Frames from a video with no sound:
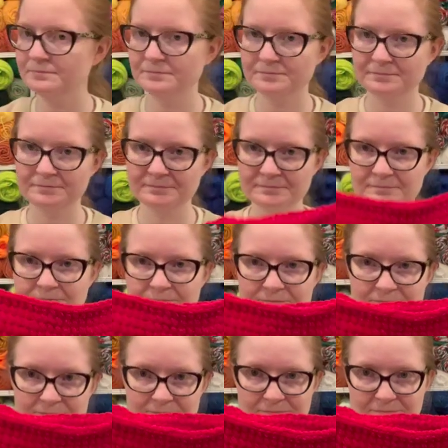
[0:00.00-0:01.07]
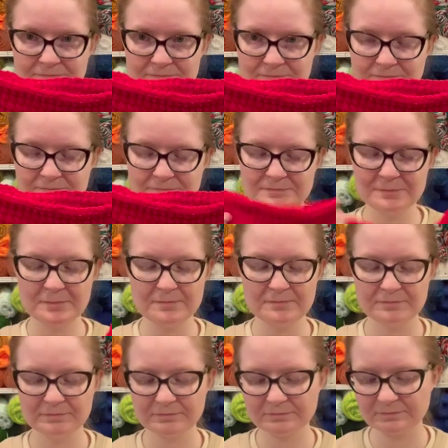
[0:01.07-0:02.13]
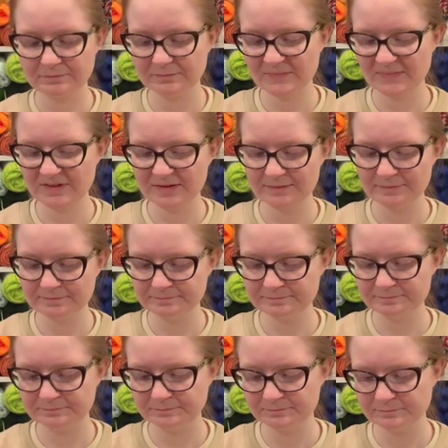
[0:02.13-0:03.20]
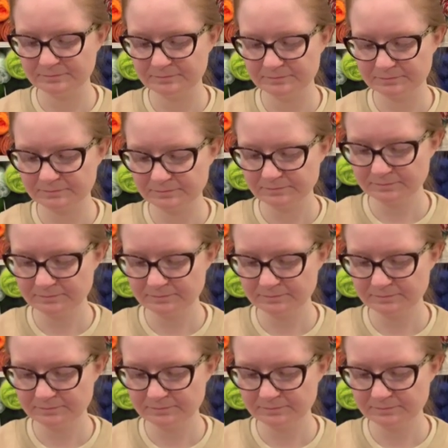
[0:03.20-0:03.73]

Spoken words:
[no speech]